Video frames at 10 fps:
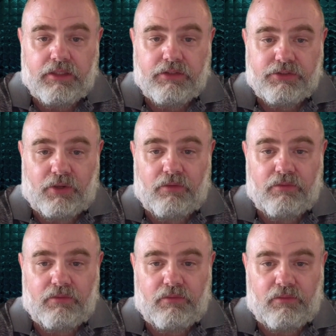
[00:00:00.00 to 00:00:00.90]

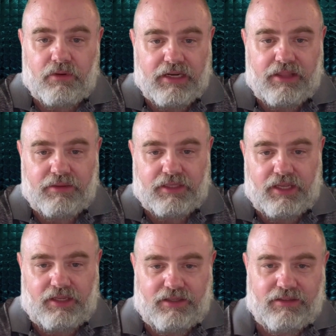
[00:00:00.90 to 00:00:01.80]
So right out of the
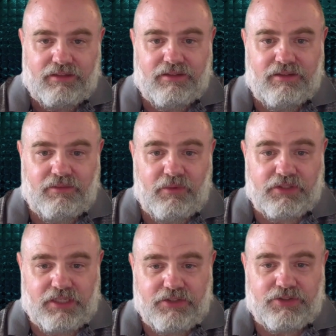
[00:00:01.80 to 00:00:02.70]
gate,
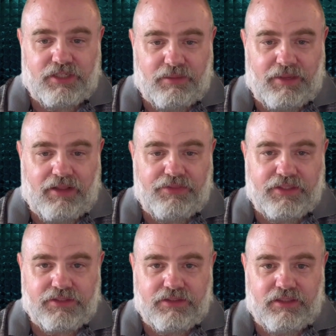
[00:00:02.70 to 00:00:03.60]
what's interesting about
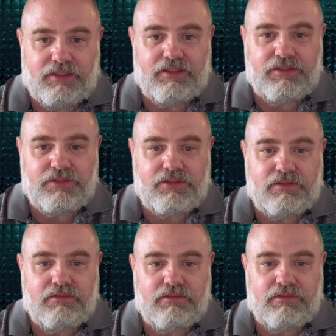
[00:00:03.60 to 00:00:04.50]
this is
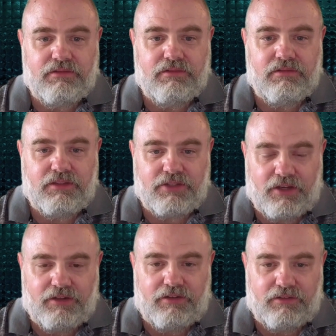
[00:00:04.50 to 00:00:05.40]
the
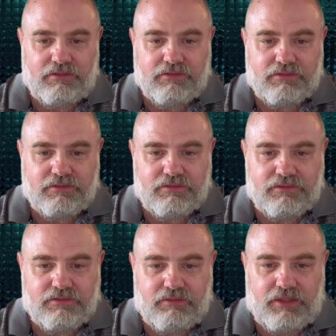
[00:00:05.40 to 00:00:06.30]
title
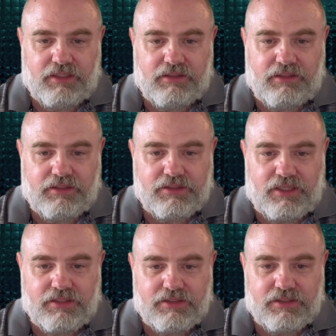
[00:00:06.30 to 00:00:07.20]
that he
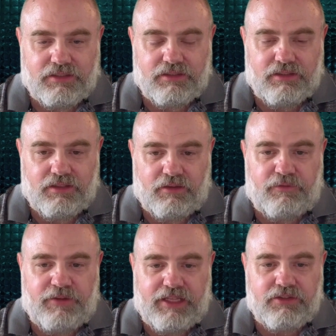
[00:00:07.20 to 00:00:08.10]
says, the
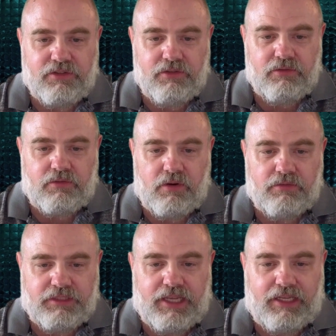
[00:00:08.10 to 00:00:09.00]
Fed's new,
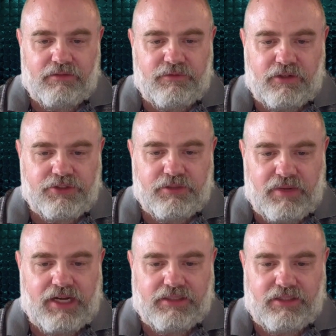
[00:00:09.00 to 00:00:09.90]
quote, gain-of-function
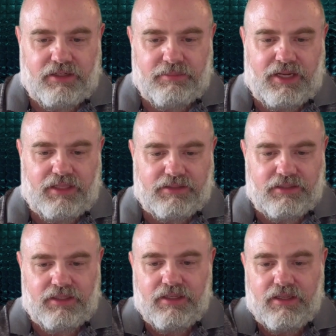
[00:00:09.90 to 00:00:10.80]
monetary
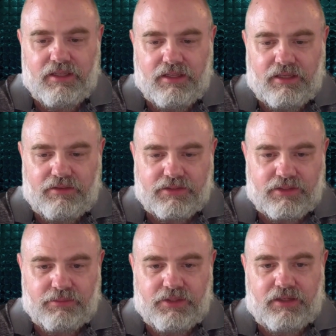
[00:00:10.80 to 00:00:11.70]
policy. And the
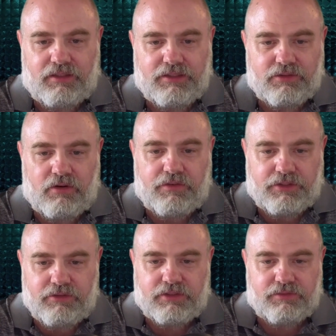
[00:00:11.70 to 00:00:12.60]
subtitle is
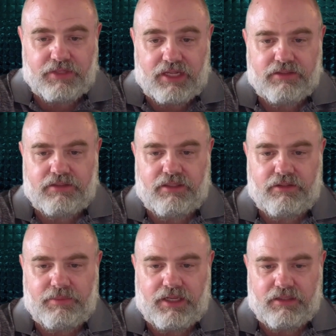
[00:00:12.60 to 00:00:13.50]
overuse of
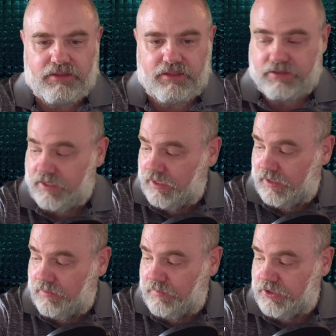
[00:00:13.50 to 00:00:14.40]
non-standard policies,
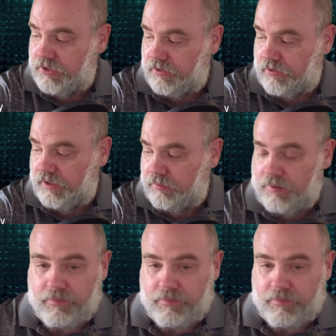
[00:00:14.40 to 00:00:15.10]
mission creep,